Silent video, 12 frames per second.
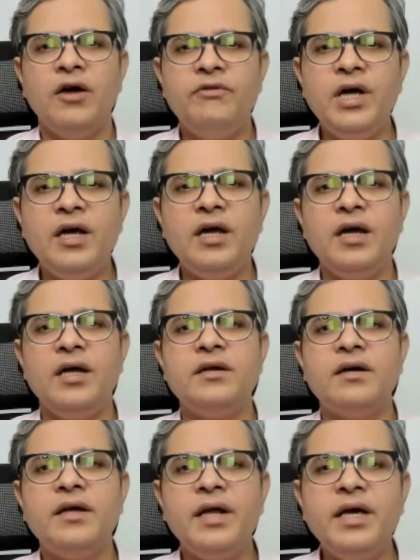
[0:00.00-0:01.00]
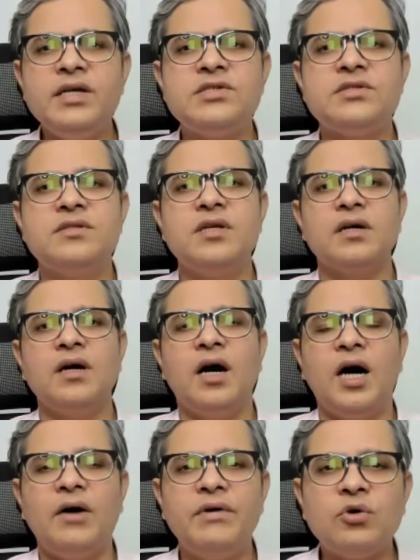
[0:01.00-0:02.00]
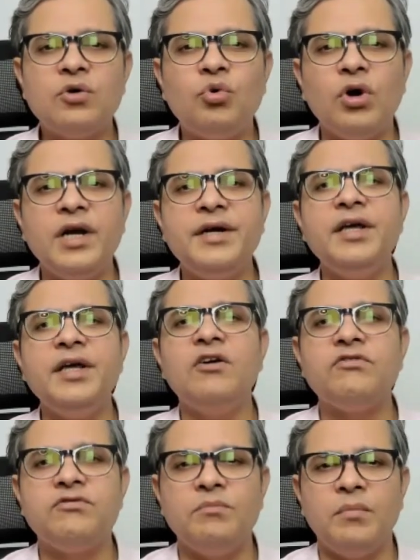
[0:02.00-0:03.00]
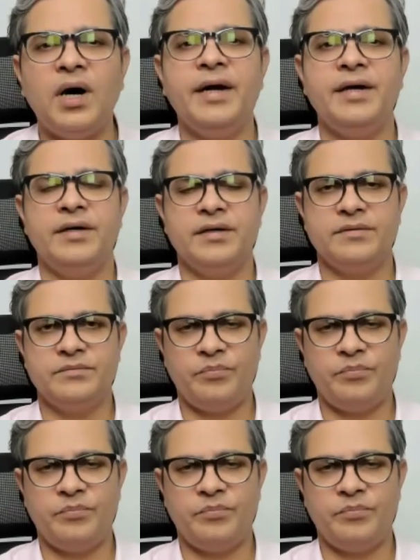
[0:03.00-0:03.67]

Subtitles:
We increase our quality of mind